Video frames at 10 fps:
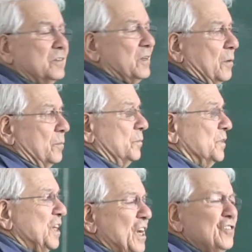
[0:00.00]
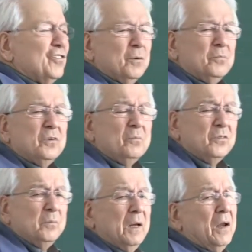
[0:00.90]
some kinship, some
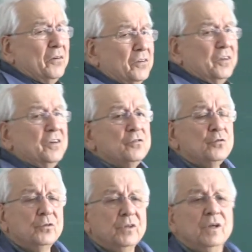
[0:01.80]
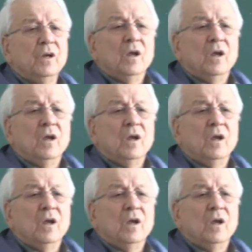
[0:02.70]
similarities to the